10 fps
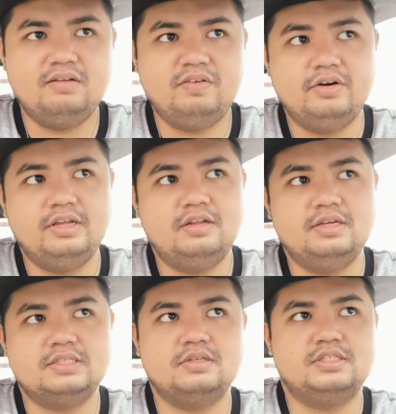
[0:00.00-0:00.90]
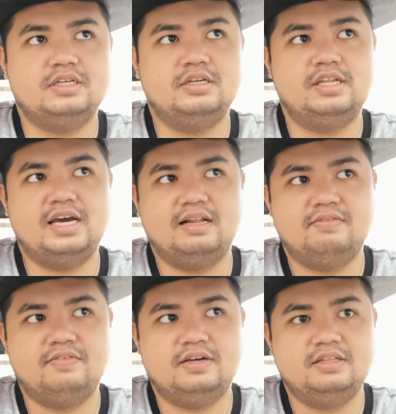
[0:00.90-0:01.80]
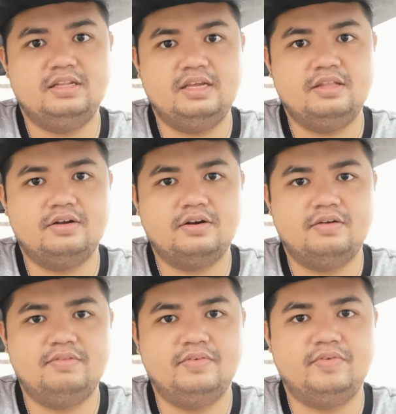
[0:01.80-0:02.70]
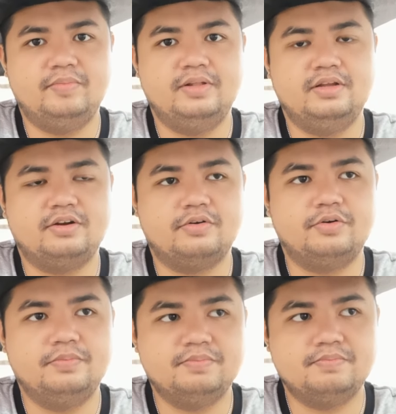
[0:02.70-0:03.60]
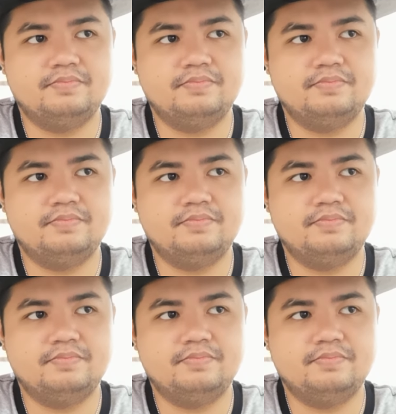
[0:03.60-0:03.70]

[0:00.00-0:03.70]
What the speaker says: Galvarino is considered the alpha, the leader of the familiar group,